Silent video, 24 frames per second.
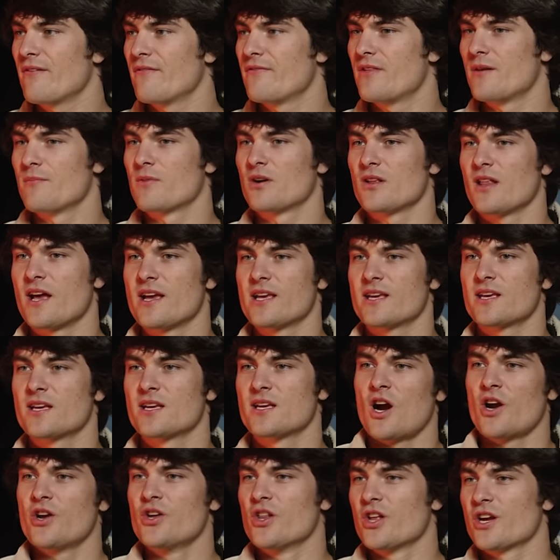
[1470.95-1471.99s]
half of them are like,
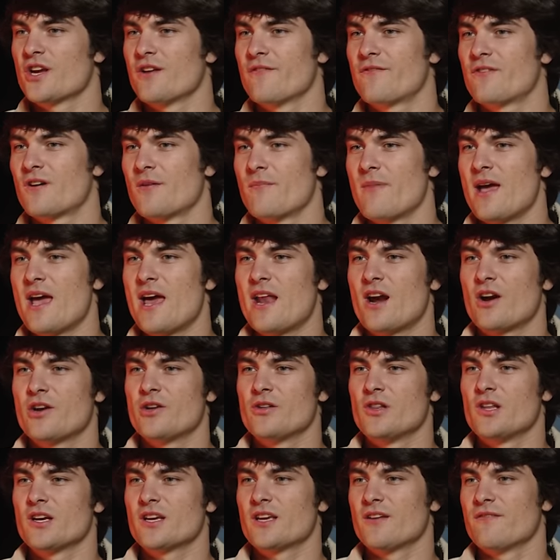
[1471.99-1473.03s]
"Are you looking for a man? Are
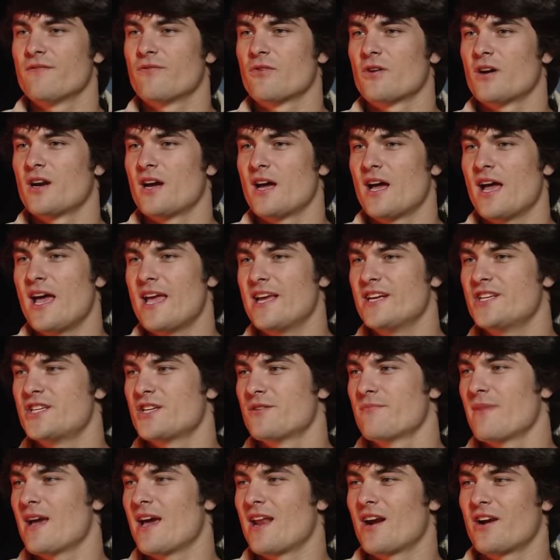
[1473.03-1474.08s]
you looking for a
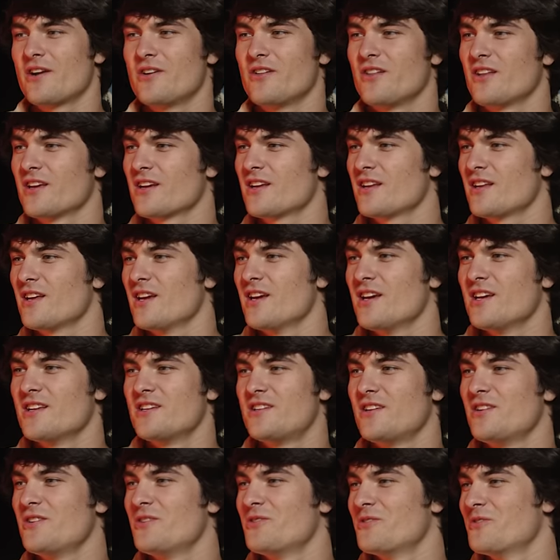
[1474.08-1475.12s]
Haitian man? Are you look?
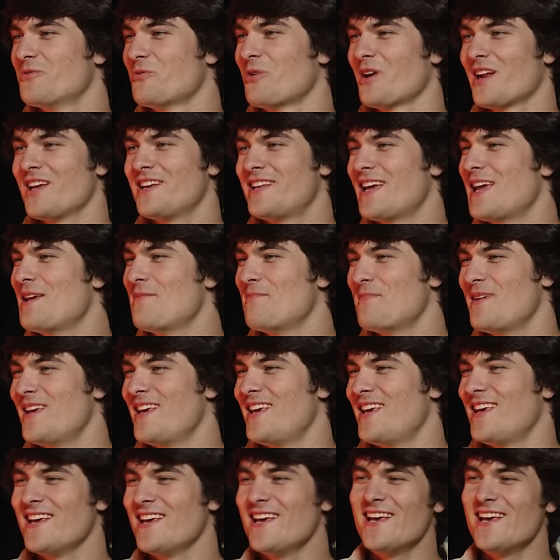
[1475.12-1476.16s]
Do you want to date
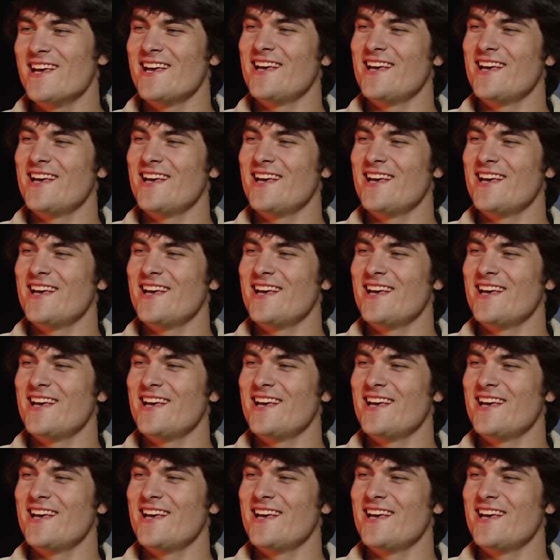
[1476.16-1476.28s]
me?"